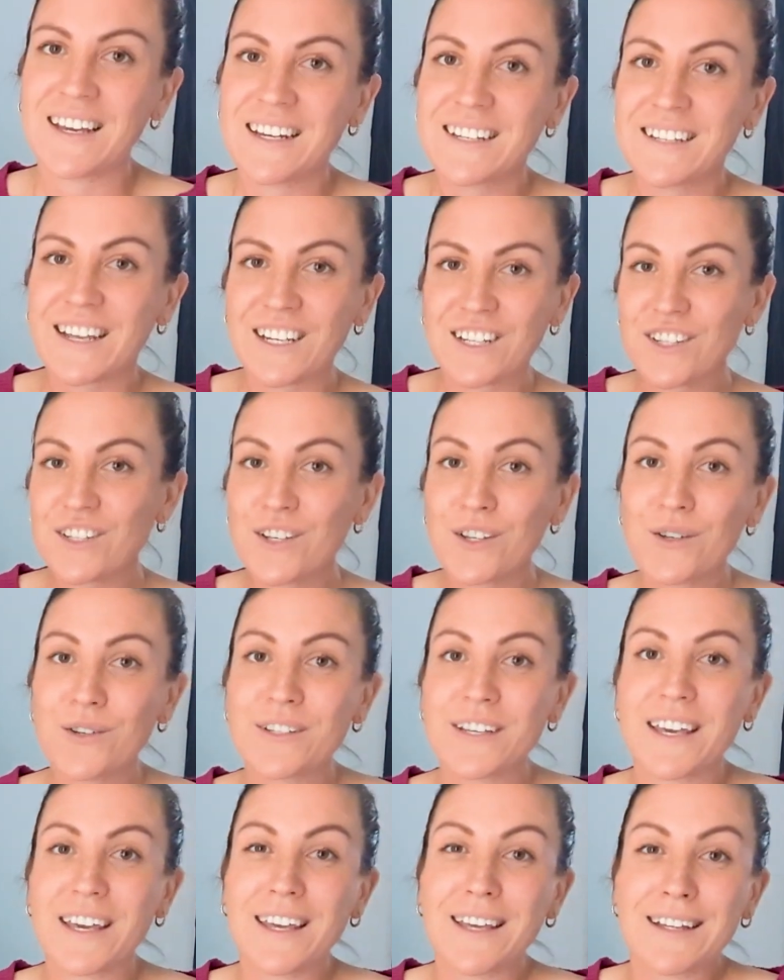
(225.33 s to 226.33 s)
Teachers are
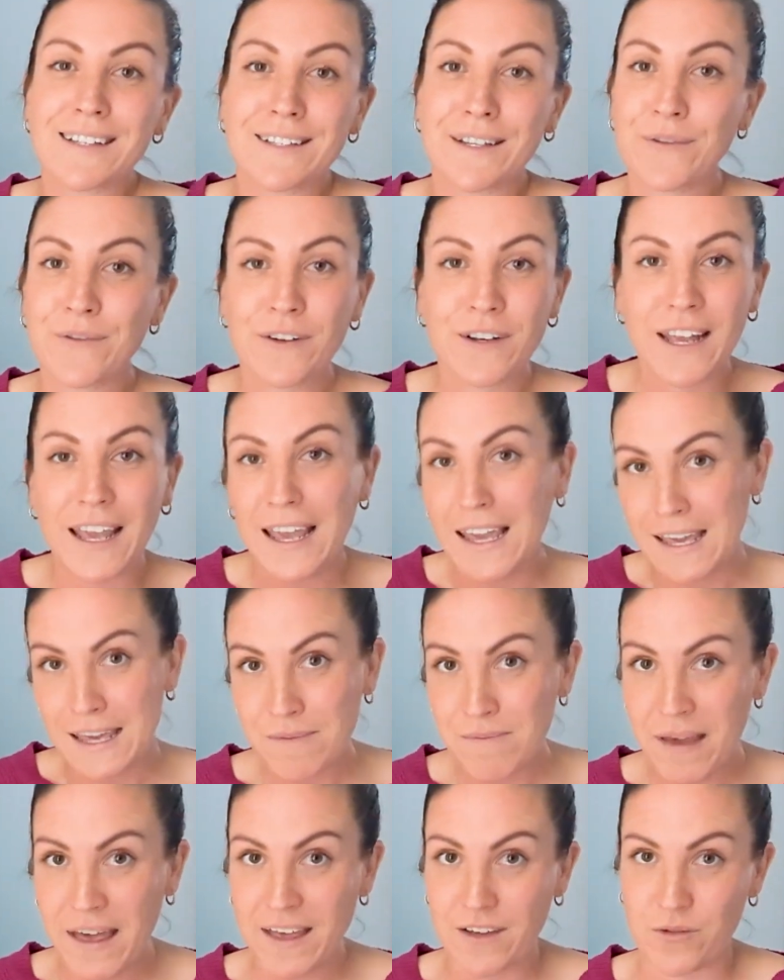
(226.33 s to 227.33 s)
using different
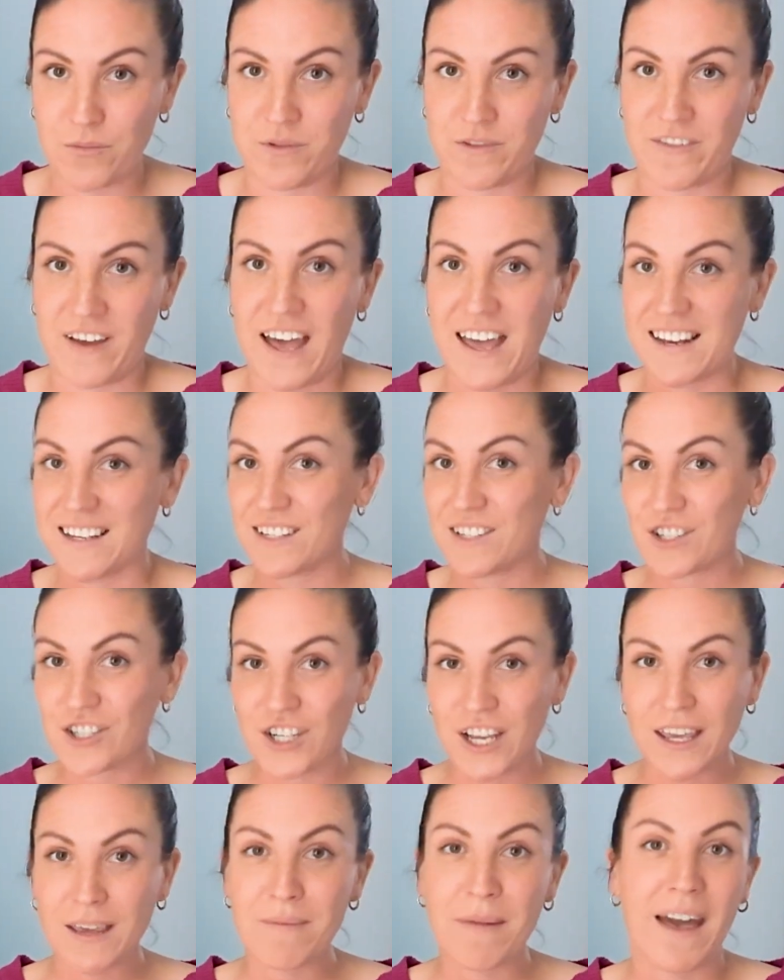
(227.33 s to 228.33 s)
email providers,
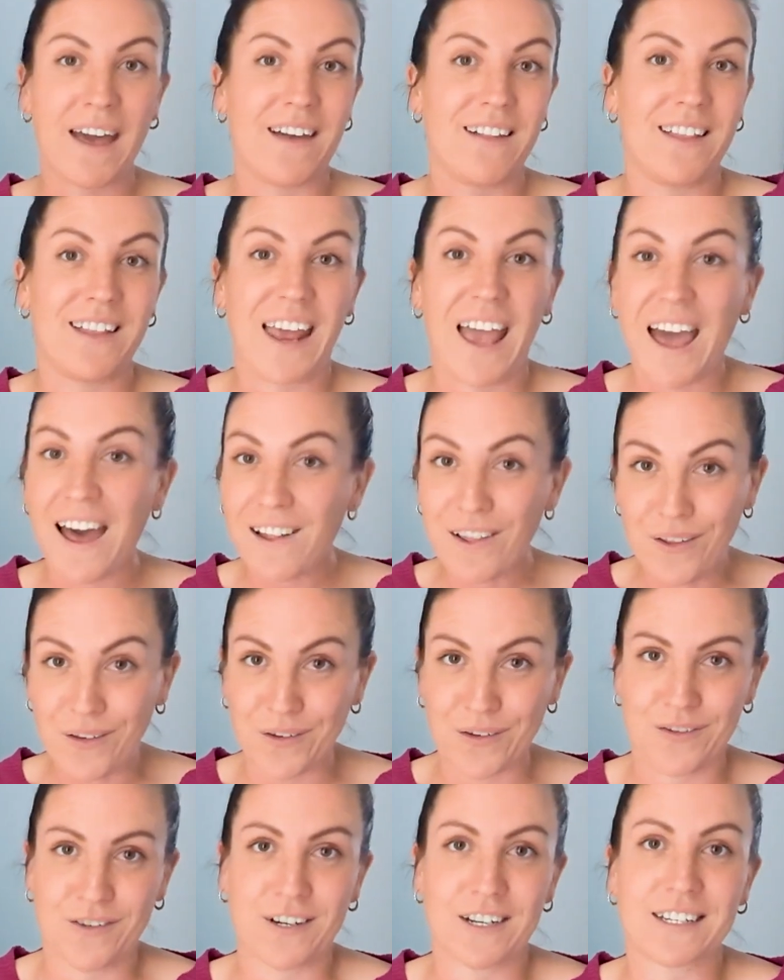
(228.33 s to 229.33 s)
Gmail and
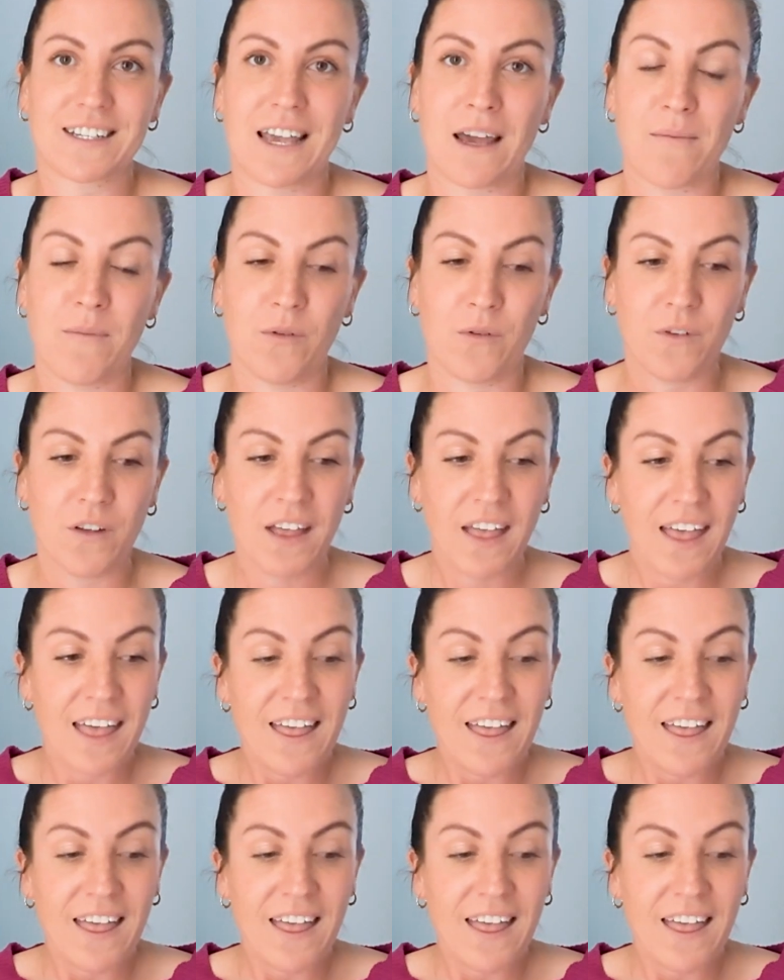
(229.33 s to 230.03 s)
Outlook, for example.